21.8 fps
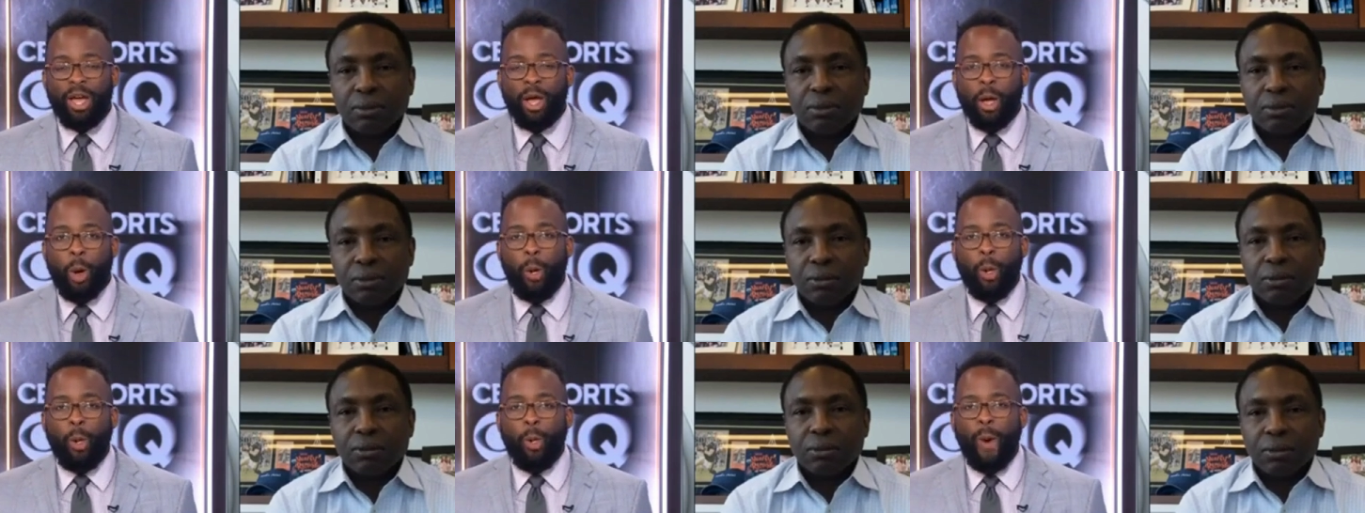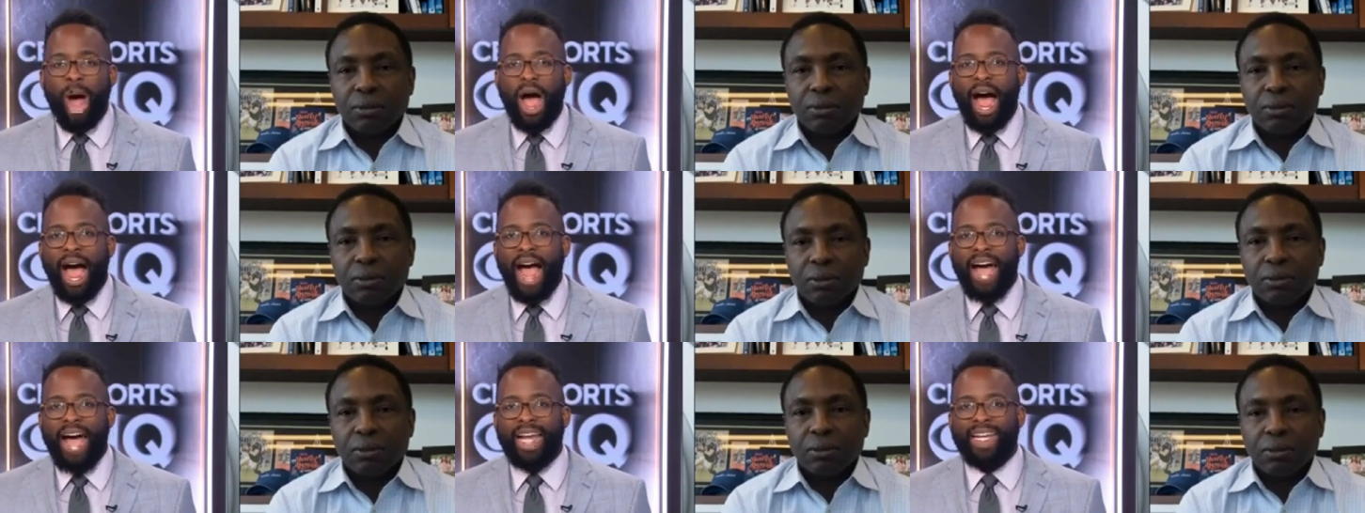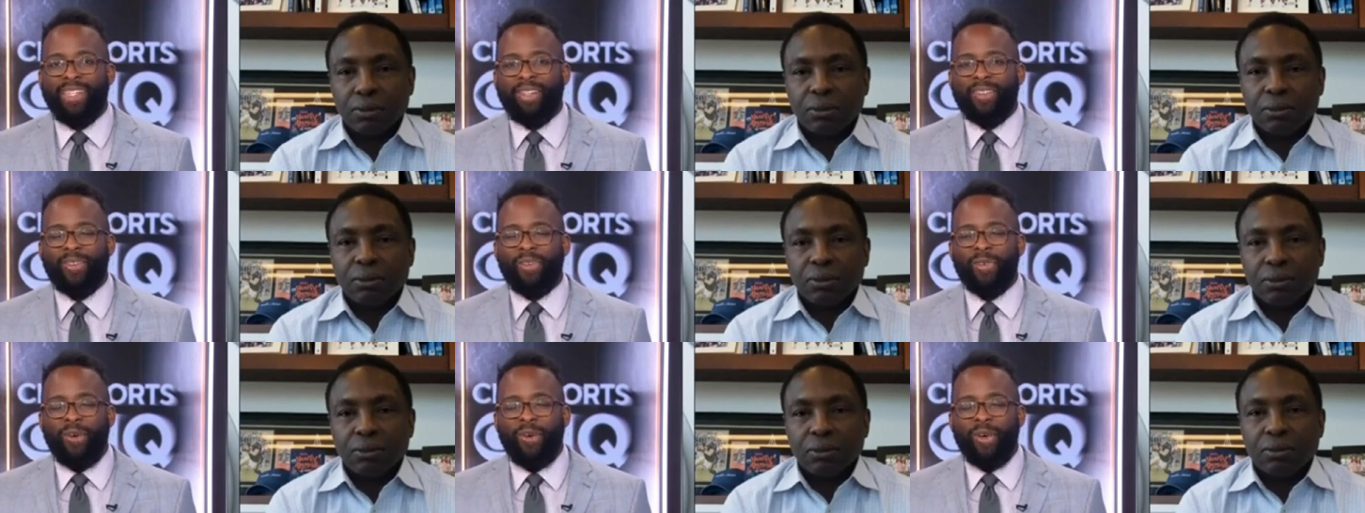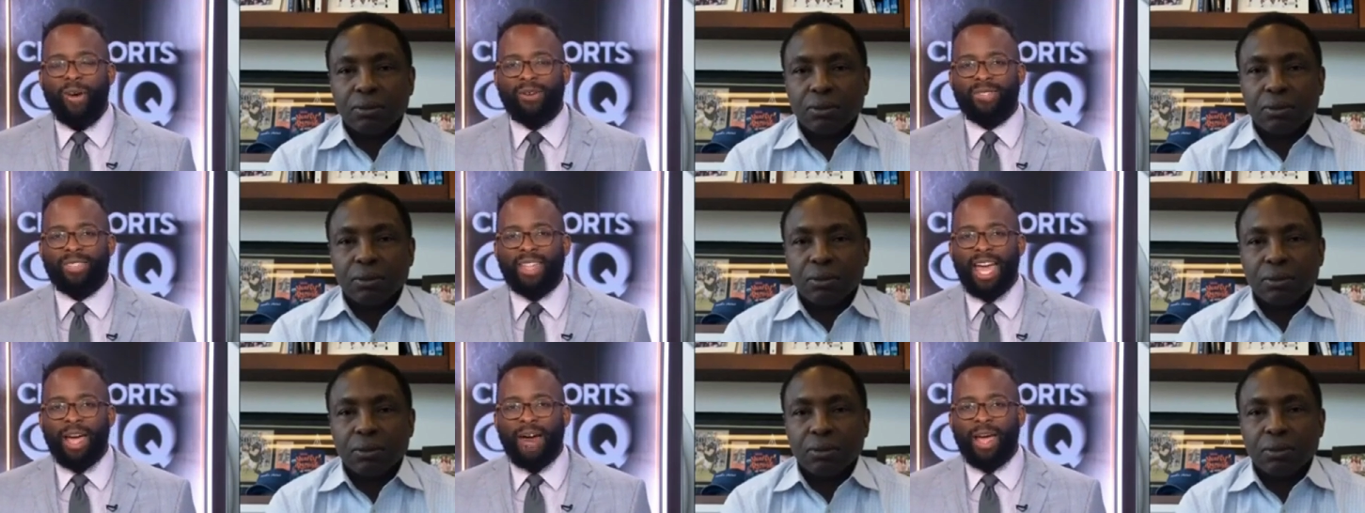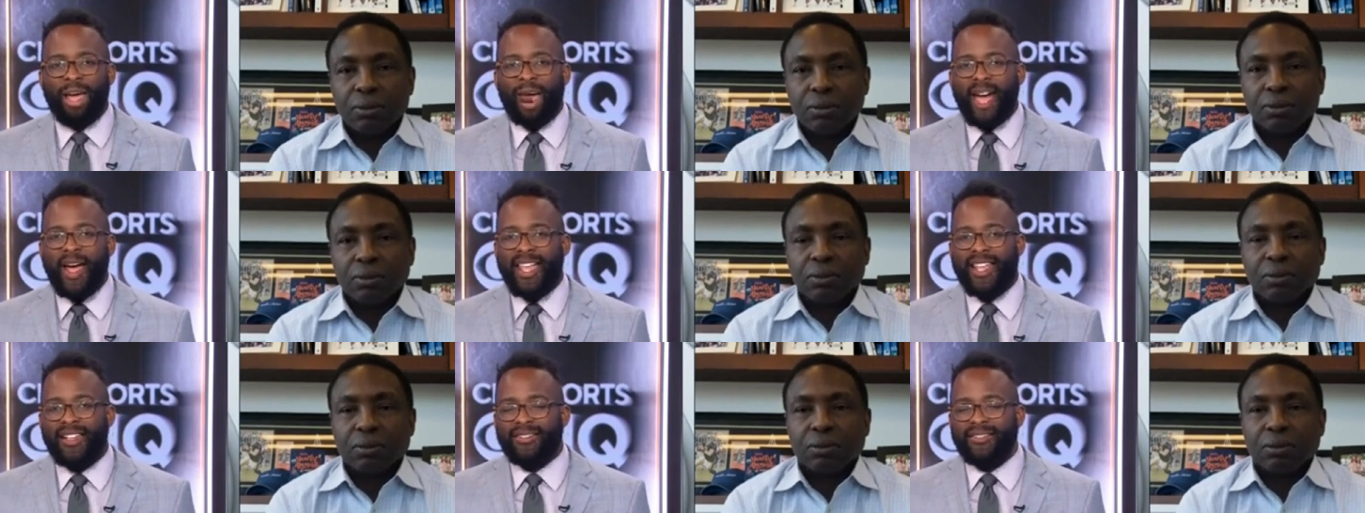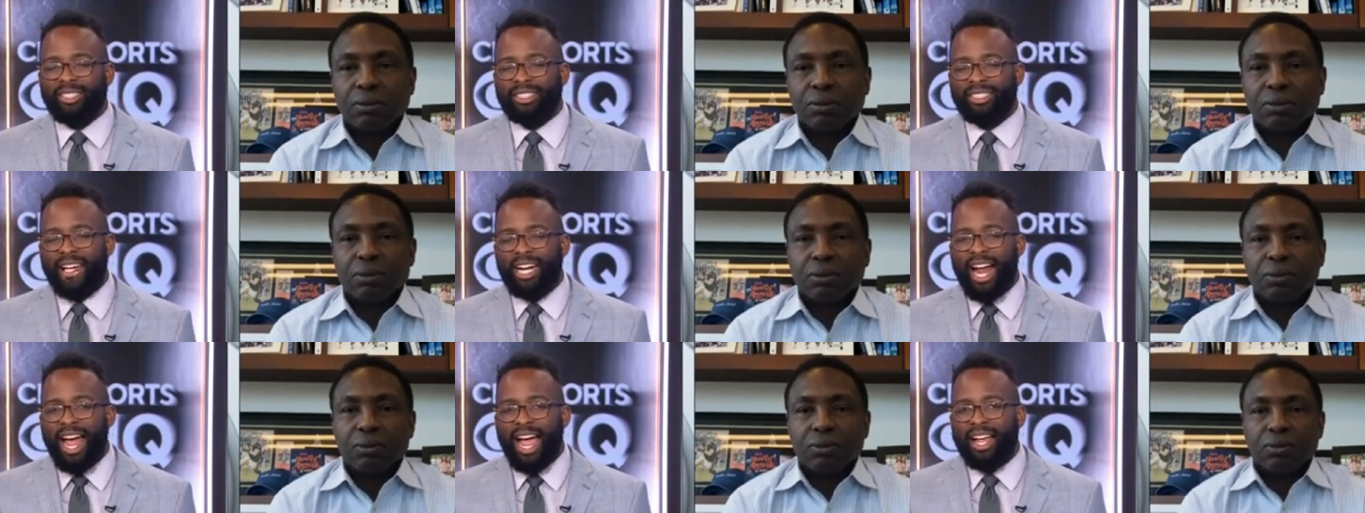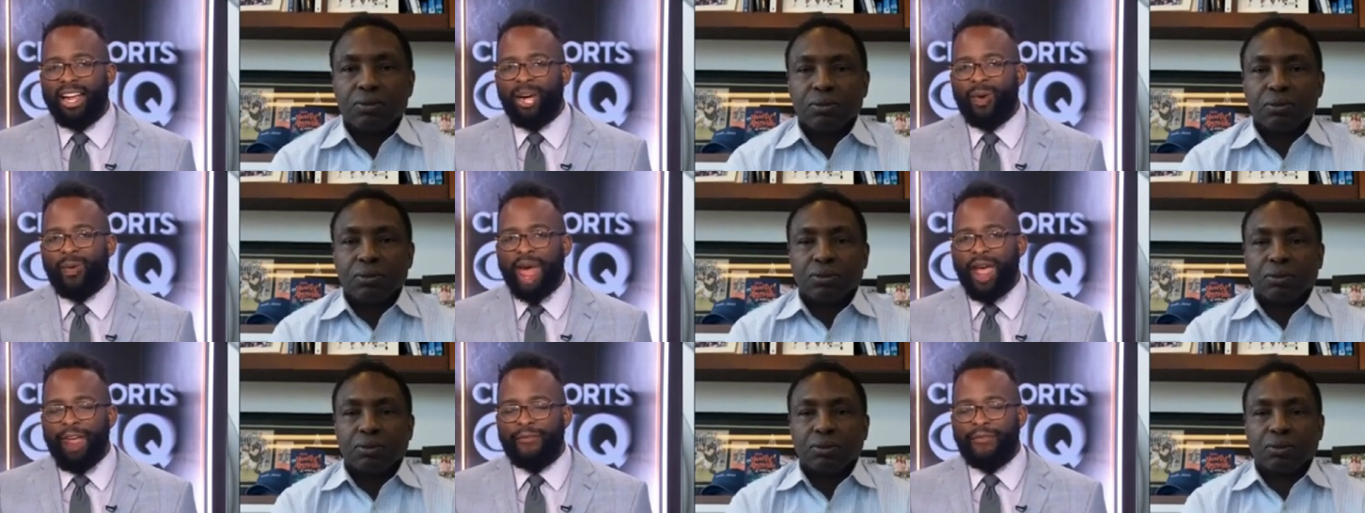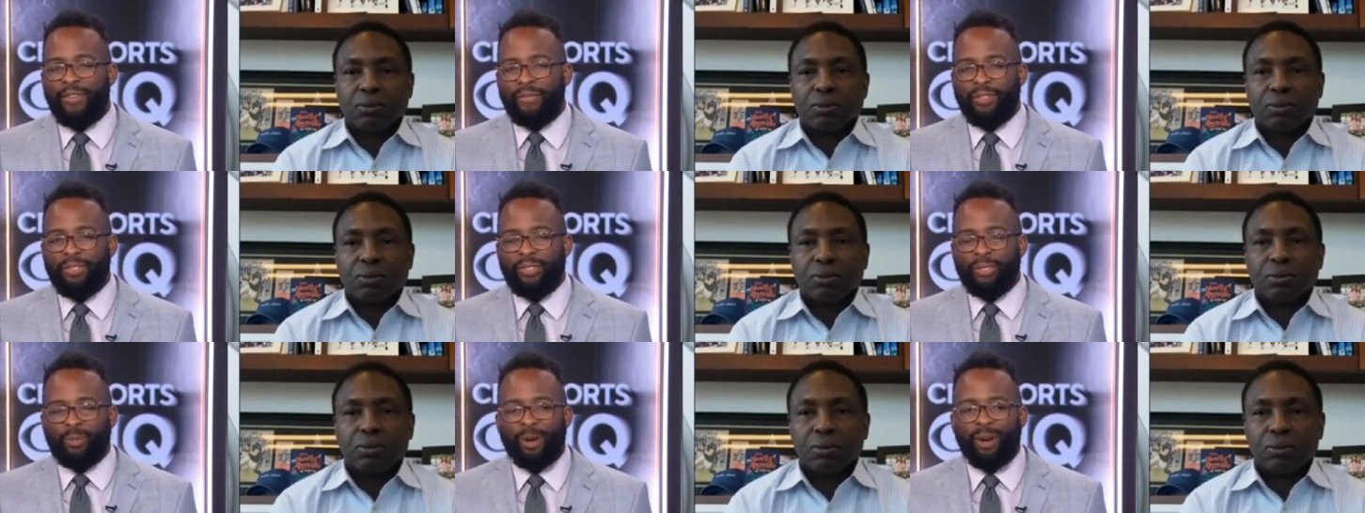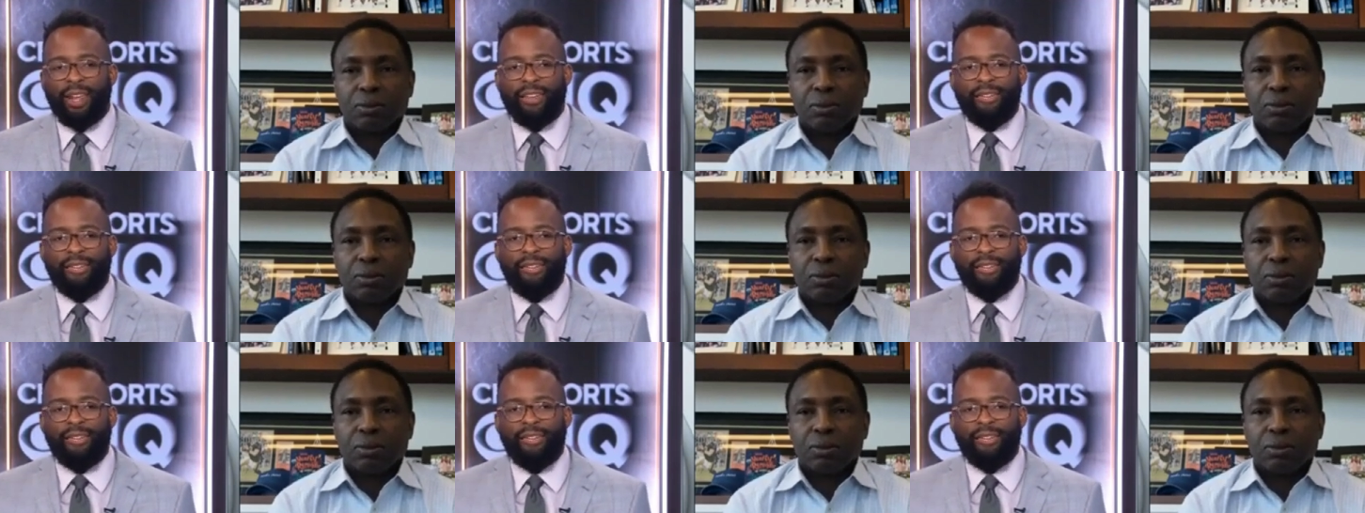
Speaker 1: Why do you go that way of shying away from the three of them,